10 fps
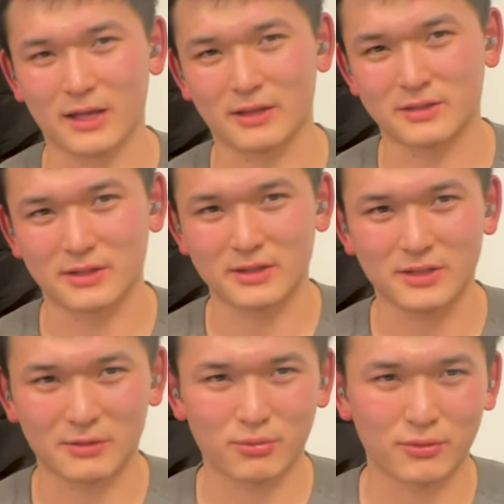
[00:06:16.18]
at least at this
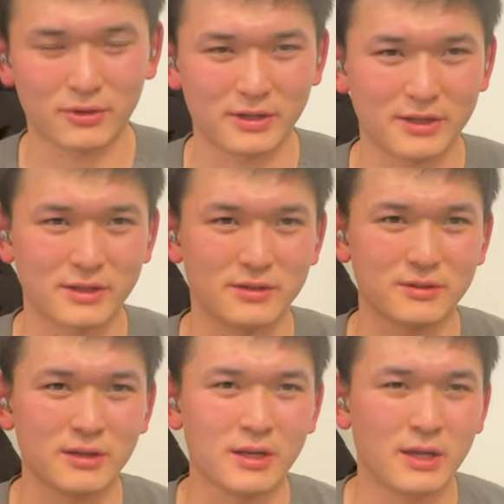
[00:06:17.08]
airport,
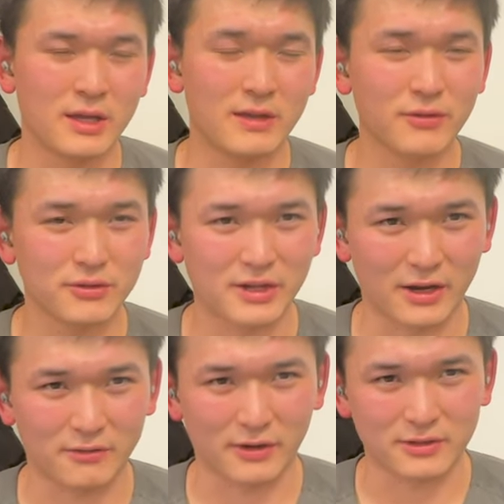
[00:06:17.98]
is even though it's an
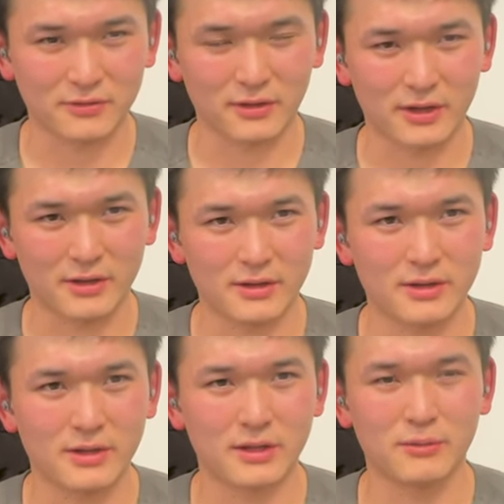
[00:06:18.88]
Air France flight,
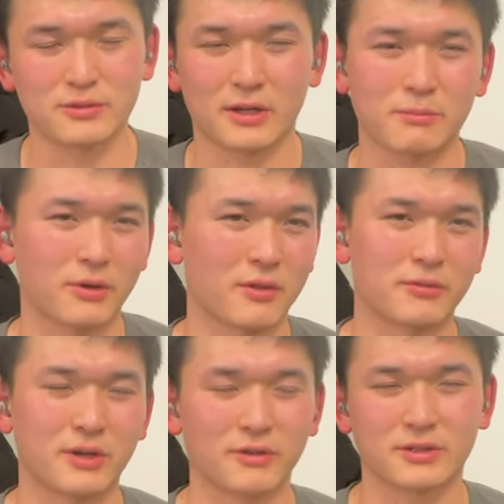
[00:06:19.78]
it was like booked
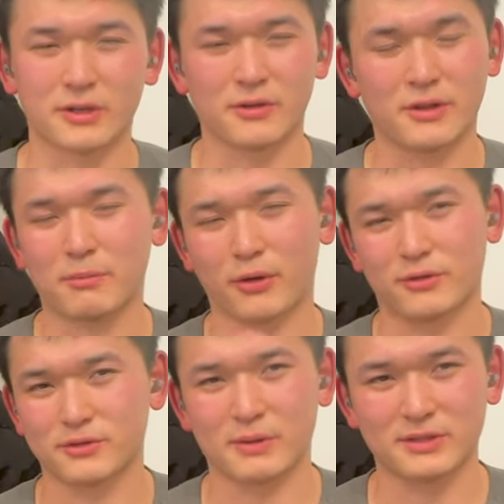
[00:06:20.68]
through Delta, their
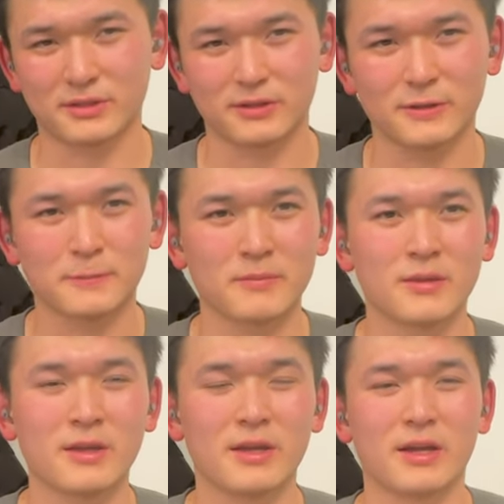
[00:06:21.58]
partners basically.
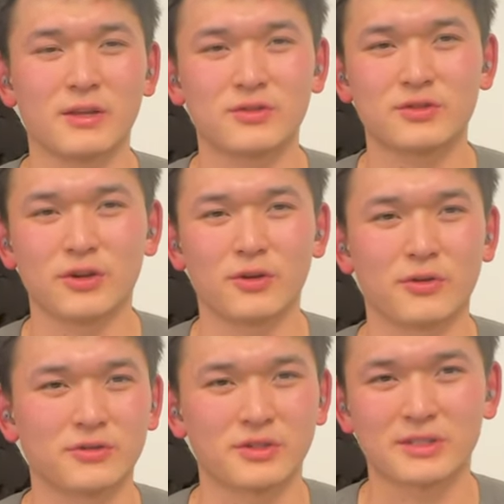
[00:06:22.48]
And so
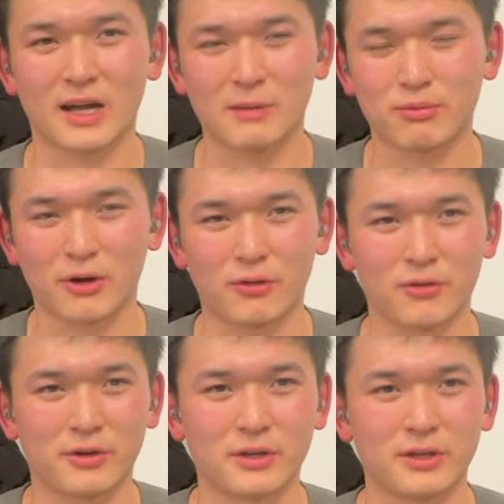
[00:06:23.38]
there's a sky
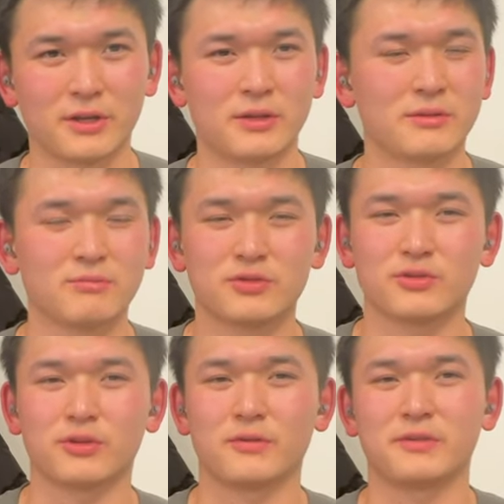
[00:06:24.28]
priority,
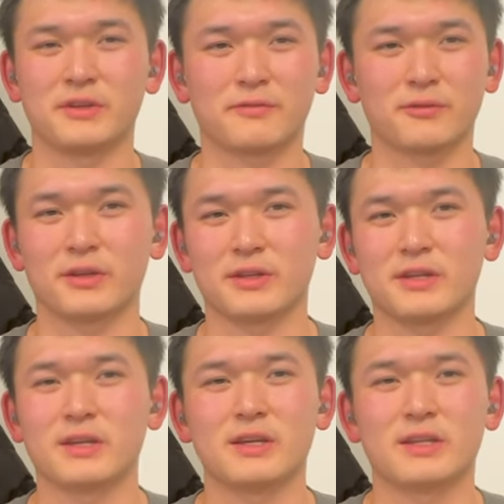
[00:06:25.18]
sort of different
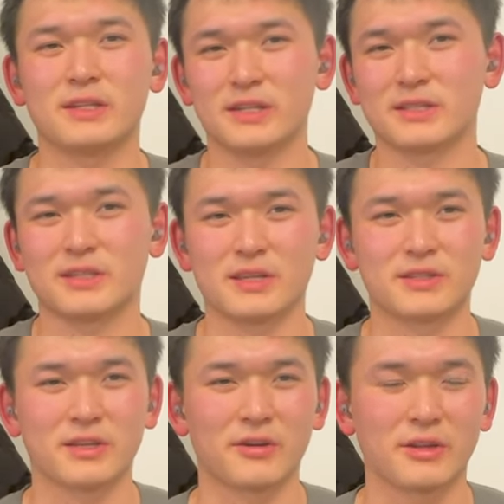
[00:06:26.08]
TSA
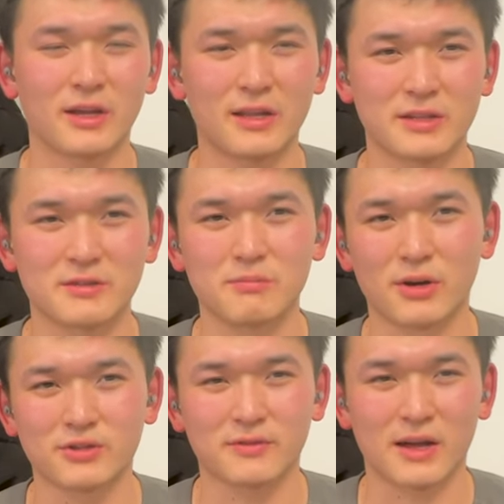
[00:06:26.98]
security line that's
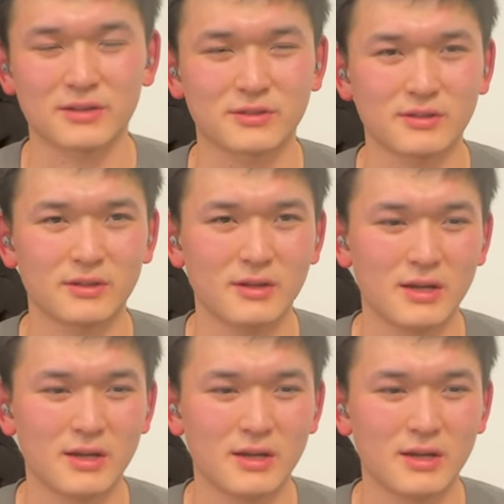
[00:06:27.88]
much faster.